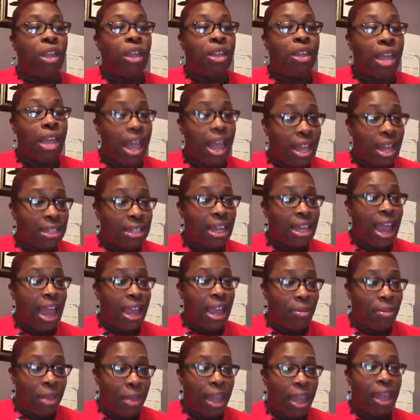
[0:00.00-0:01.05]
Yes,
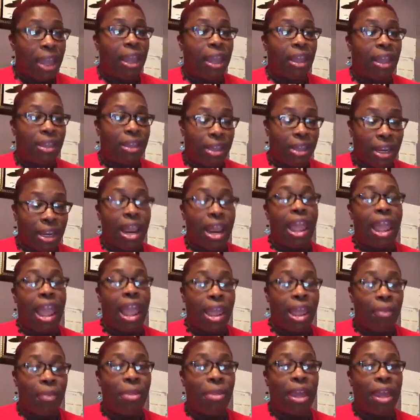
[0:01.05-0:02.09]
amen.
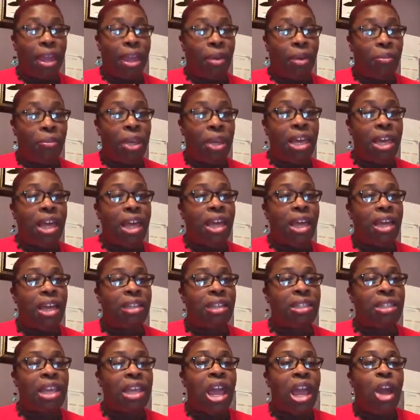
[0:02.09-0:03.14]
Amen.
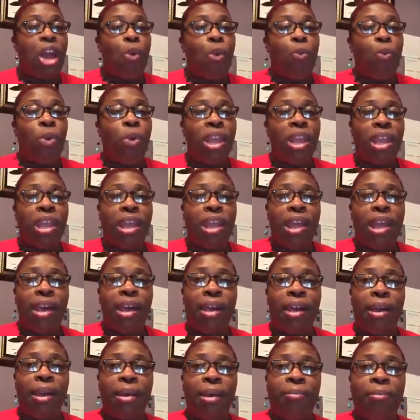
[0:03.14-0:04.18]
Because we,
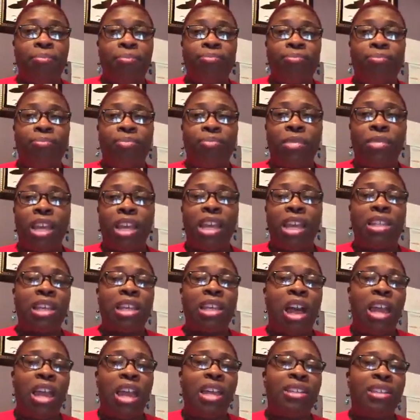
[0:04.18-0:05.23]

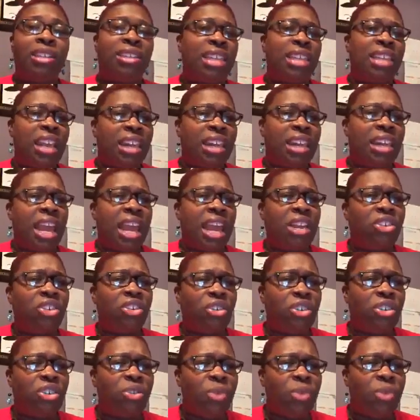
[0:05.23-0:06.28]
it's second
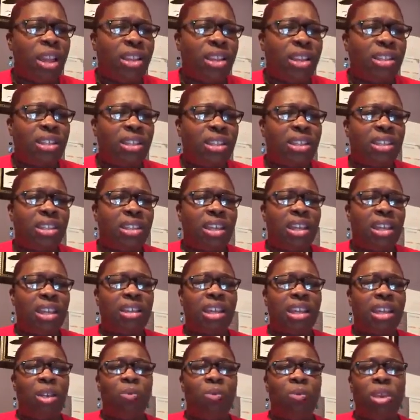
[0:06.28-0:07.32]
nature to us to think
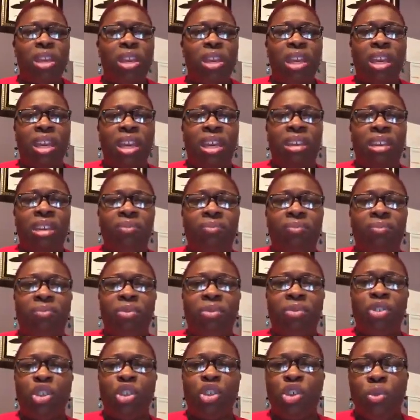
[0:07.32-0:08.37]
that we can
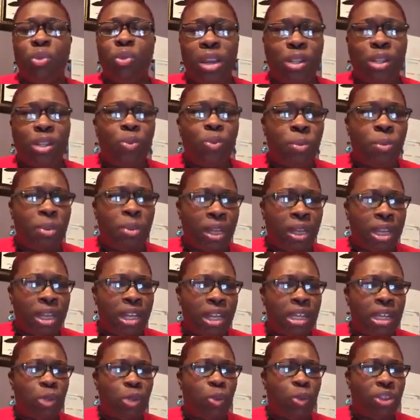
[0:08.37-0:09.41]
do as we
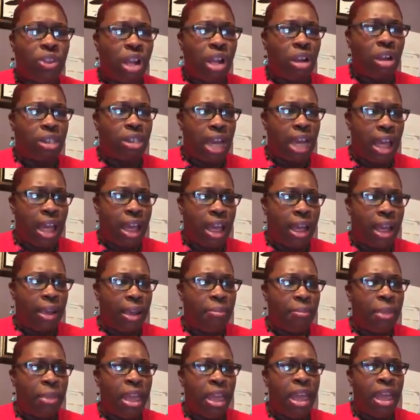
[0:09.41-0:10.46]
please with our
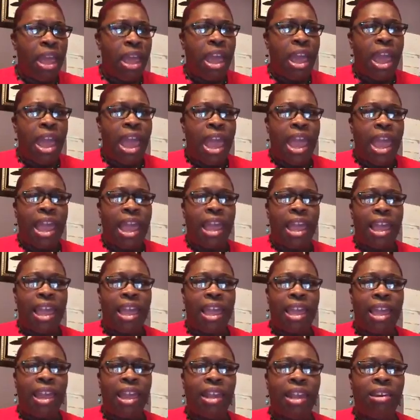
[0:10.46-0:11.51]
time.
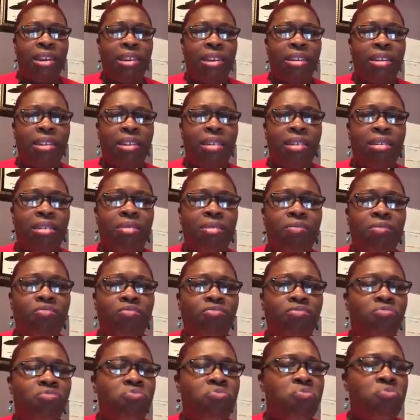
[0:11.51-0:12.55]
And
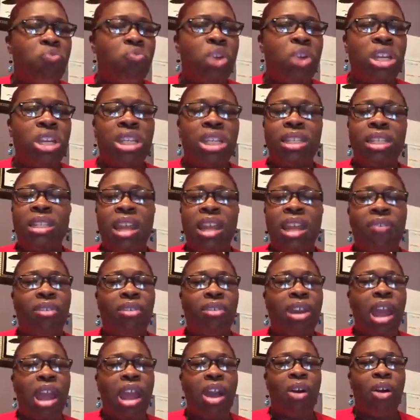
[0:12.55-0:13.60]
we just never
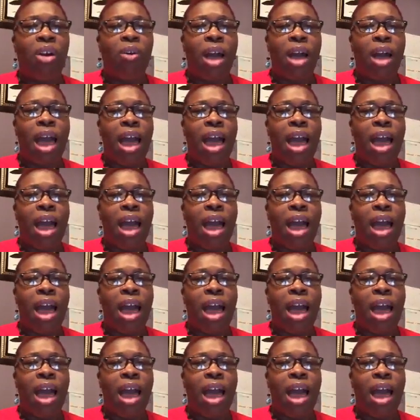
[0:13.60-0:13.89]
know.